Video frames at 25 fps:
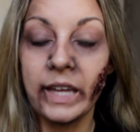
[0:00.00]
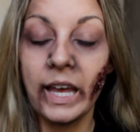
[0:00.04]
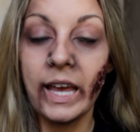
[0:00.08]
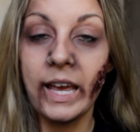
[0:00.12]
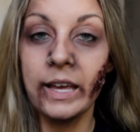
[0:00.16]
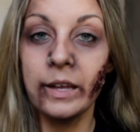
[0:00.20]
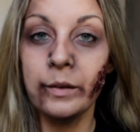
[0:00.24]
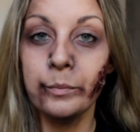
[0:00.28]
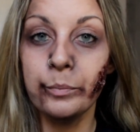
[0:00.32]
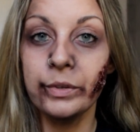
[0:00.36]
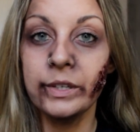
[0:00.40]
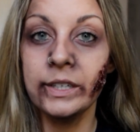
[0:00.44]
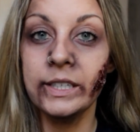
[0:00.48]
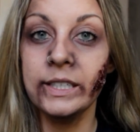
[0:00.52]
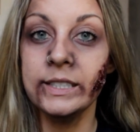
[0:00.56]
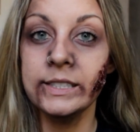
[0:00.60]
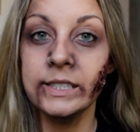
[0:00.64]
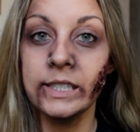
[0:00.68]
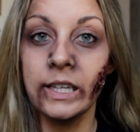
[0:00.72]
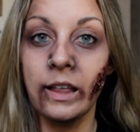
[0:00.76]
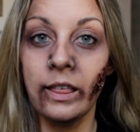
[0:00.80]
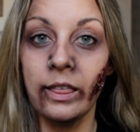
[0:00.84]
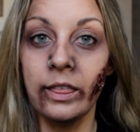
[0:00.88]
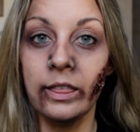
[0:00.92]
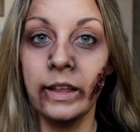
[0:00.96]
And please
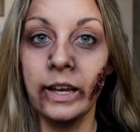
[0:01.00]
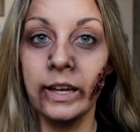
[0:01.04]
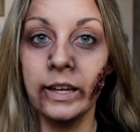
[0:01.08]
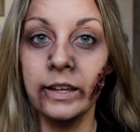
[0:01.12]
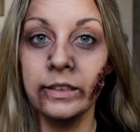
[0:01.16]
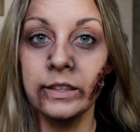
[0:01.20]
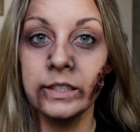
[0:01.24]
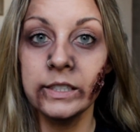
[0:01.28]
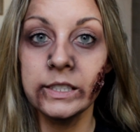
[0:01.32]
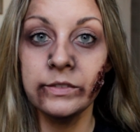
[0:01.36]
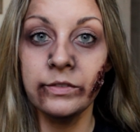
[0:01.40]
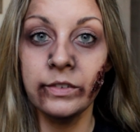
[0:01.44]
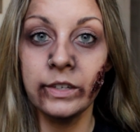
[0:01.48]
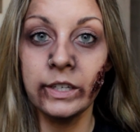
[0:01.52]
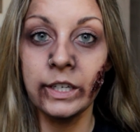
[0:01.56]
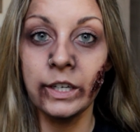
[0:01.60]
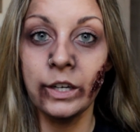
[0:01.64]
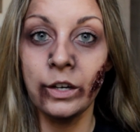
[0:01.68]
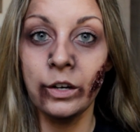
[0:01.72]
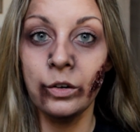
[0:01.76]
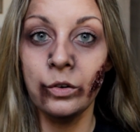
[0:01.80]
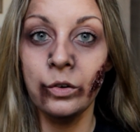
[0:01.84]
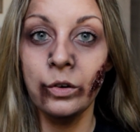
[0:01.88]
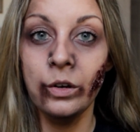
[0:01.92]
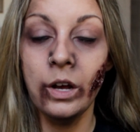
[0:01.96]
like this
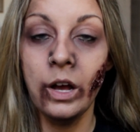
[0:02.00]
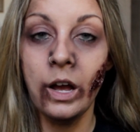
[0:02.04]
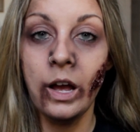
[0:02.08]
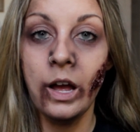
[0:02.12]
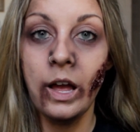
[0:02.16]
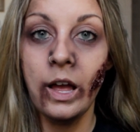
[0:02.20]
video,